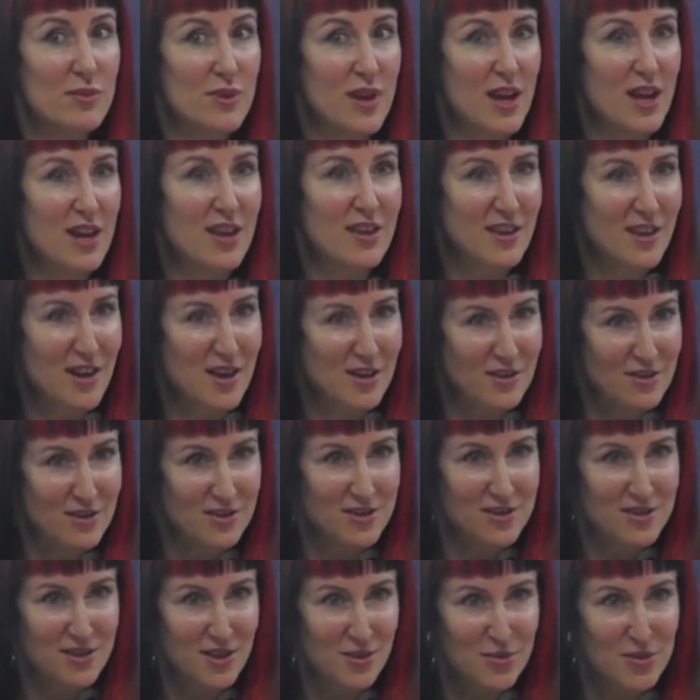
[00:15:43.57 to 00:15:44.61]
Anything
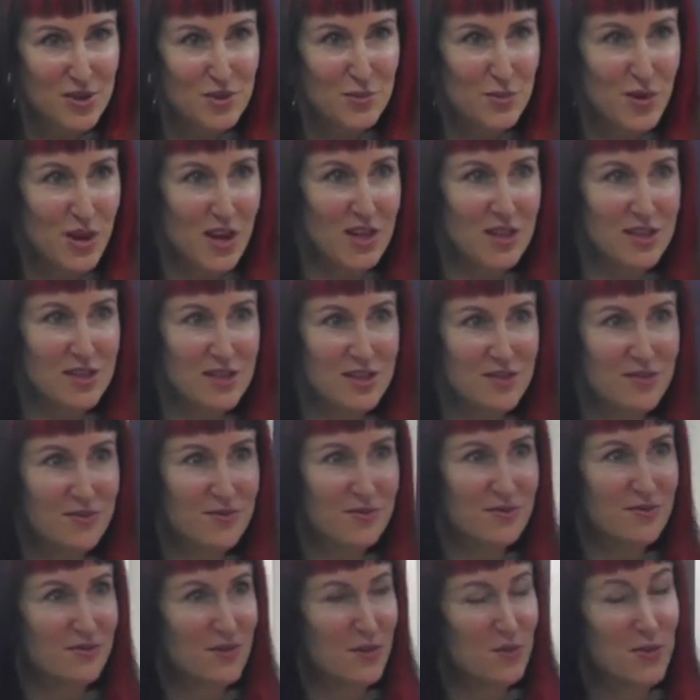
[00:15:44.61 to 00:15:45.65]
else come to mind?
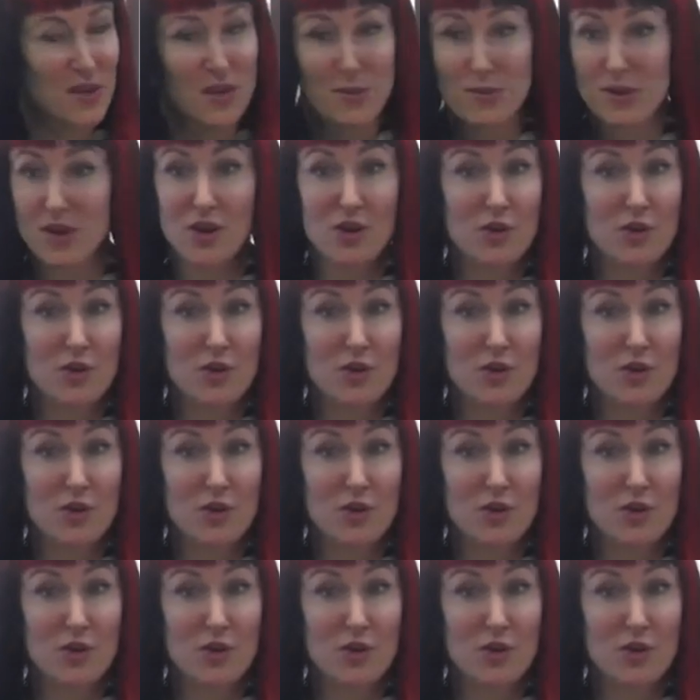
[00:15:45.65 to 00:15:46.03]
For people